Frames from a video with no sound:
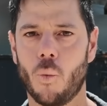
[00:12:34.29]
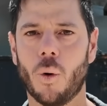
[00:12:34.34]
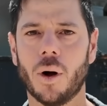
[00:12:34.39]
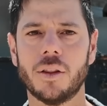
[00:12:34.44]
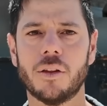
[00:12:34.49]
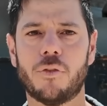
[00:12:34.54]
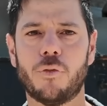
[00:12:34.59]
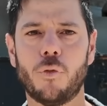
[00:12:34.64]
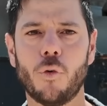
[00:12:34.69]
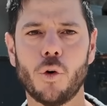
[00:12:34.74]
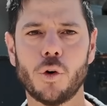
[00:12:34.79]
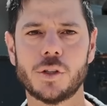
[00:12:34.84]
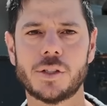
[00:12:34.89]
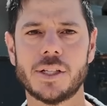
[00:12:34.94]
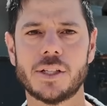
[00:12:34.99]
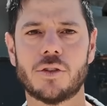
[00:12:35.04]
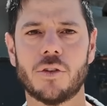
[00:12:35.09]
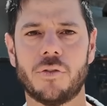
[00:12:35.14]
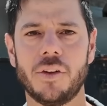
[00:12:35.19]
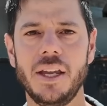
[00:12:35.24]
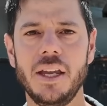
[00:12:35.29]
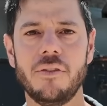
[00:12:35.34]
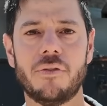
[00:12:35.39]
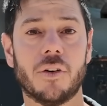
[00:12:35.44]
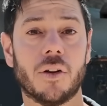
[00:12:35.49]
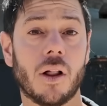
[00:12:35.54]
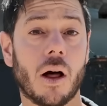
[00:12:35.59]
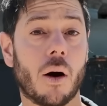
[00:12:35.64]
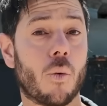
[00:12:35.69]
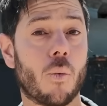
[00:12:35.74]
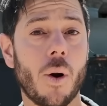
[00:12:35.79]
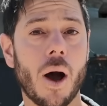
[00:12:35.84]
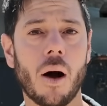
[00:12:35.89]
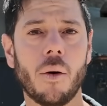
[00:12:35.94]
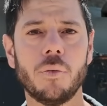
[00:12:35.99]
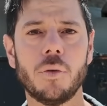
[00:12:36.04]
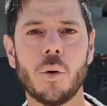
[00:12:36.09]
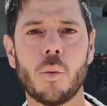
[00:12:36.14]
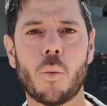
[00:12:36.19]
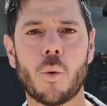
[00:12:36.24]
While the forces of evil
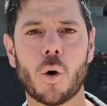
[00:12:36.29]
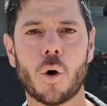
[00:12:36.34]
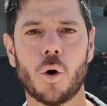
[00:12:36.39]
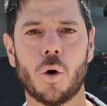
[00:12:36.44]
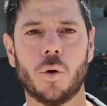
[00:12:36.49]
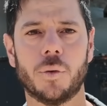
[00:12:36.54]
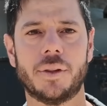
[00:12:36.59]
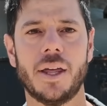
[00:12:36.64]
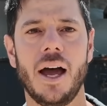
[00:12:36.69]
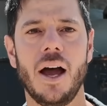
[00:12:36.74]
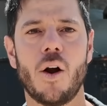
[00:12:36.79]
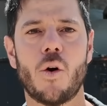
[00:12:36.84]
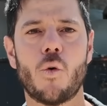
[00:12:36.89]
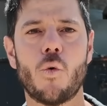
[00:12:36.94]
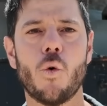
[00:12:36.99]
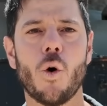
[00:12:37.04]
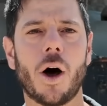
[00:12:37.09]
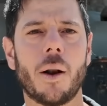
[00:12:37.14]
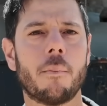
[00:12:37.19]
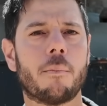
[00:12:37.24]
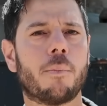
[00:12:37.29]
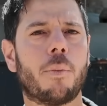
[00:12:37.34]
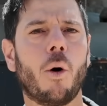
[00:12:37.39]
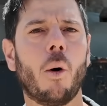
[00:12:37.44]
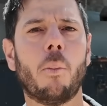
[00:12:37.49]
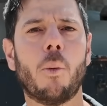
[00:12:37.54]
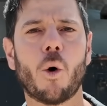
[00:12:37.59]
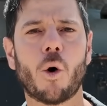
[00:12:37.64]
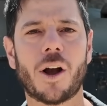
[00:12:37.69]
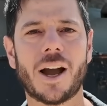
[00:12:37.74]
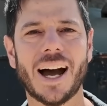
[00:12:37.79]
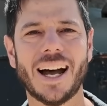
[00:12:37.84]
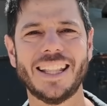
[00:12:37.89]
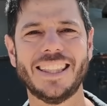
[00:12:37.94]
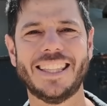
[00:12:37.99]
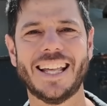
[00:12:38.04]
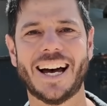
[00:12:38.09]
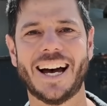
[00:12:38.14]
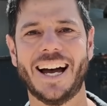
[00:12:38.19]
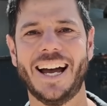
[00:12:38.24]
around the world run
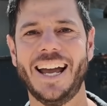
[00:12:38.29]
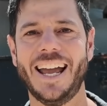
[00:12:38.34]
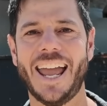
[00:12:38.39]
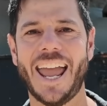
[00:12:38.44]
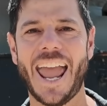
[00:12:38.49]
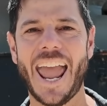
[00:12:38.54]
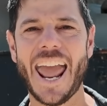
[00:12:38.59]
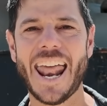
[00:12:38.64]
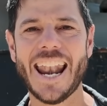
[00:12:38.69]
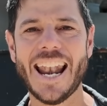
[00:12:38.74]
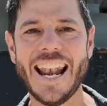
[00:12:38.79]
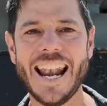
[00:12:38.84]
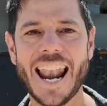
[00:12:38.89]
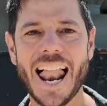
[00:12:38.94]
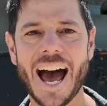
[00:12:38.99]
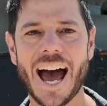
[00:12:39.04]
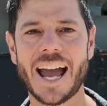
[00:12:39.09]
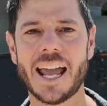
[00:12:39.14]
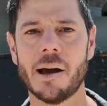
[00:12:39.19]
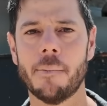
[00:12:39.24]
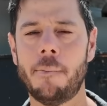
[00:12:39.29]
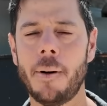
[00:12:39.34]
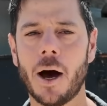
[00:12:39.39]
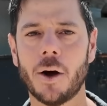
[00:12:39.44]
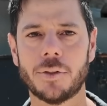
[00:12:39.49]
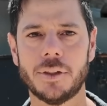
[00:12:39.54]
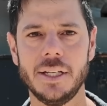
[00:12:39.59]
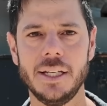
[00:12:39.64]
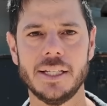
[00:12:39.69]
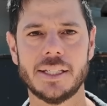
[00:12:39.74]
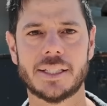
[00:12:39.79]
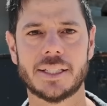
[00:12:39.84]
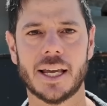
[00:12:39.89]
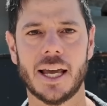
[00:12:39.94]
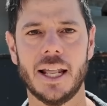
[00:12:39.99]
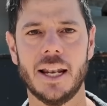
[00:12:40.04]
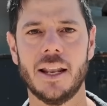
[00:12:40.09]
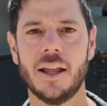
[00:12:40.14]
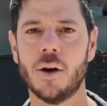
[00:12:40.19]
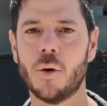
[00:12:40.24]
propaganda and lie about
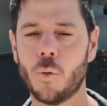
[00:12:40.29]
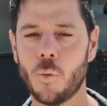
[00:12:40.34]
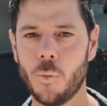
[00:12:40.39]
Israel,